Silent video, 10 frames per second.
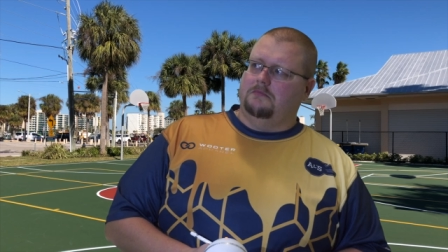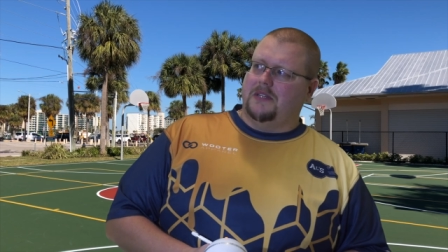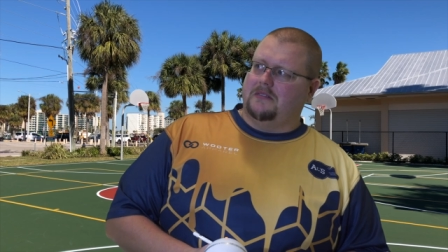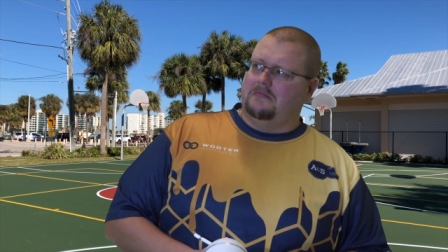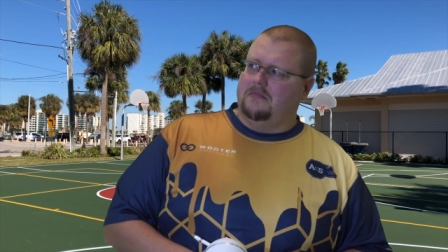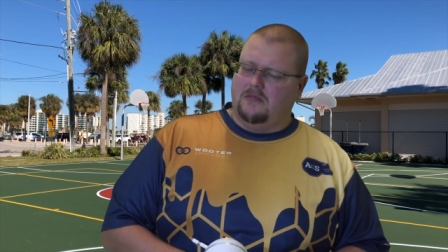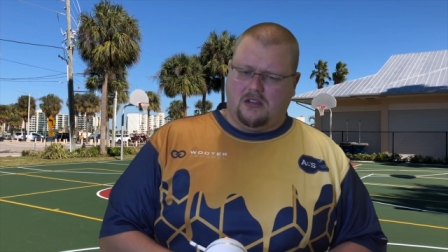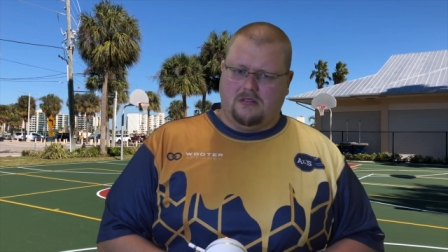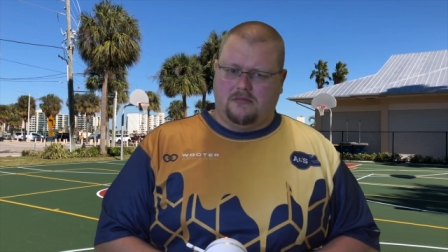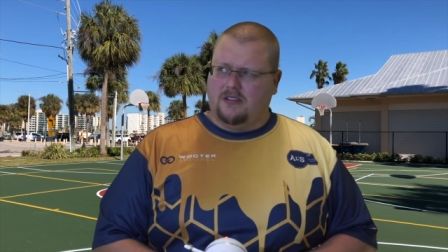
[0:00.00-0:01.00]
but
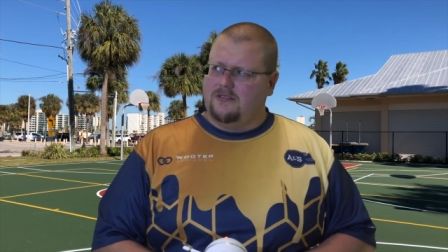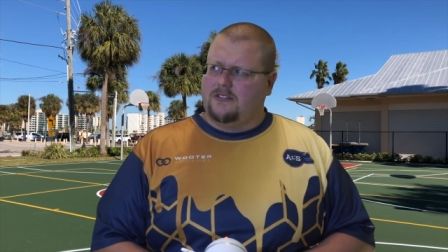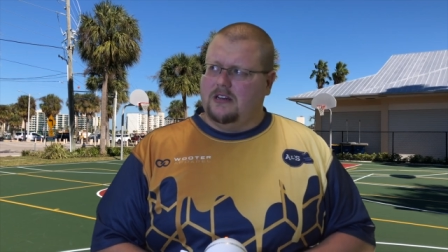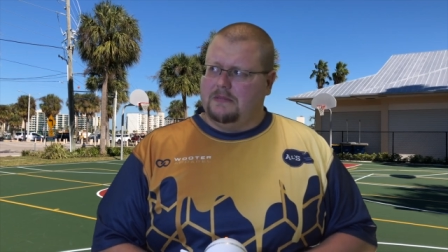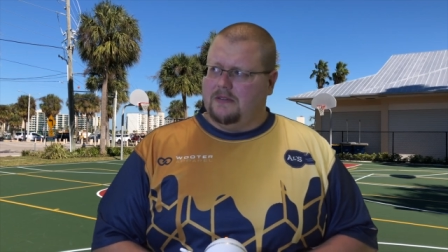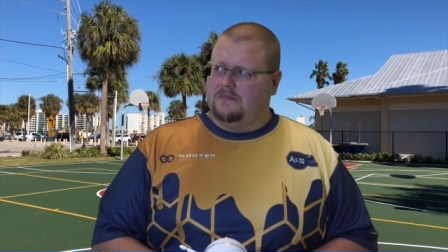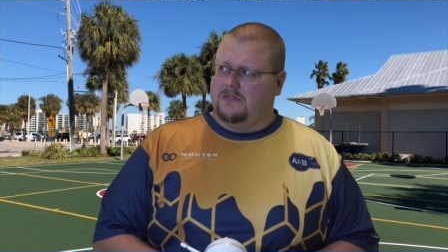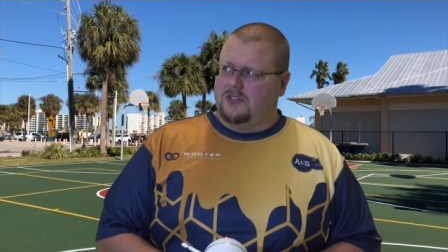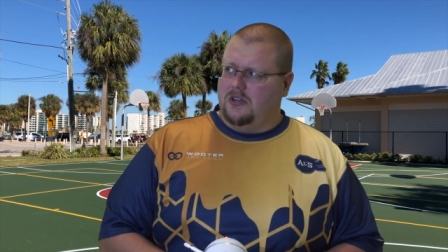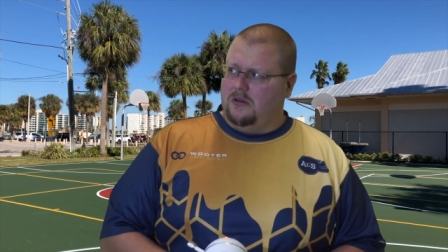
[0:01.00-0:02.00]
they're gonna be
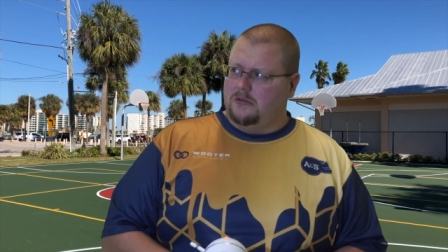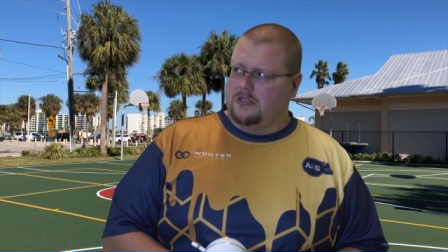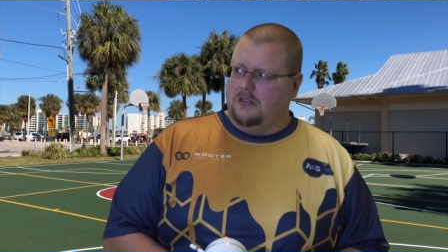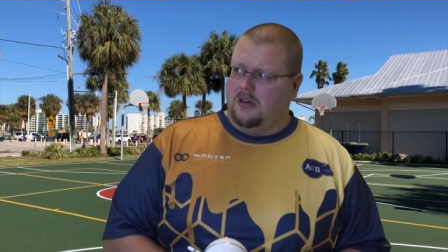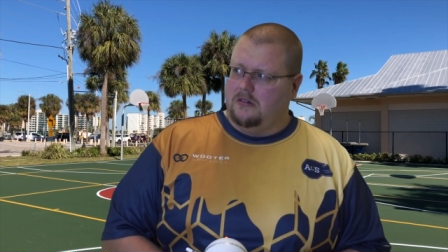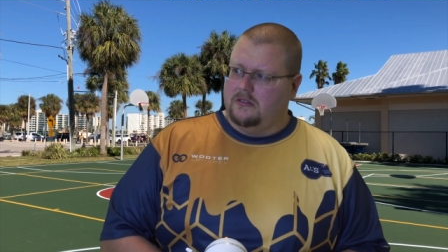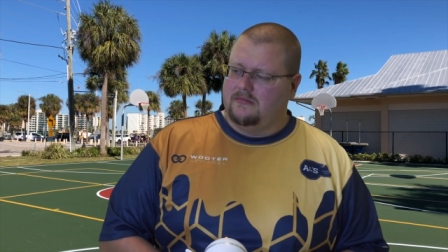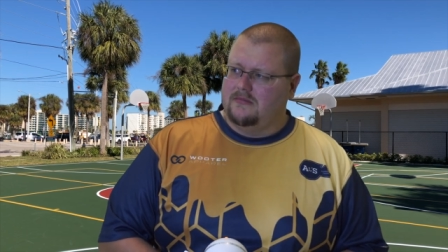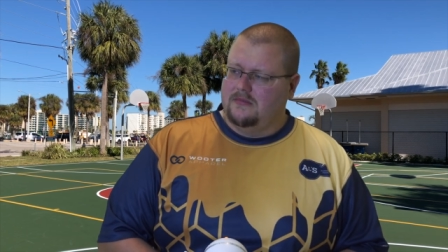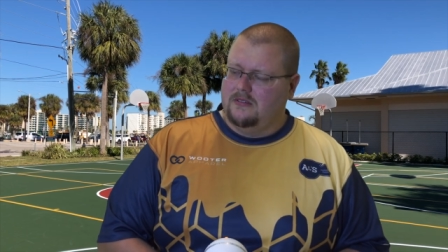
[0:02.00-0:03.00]
so slow, and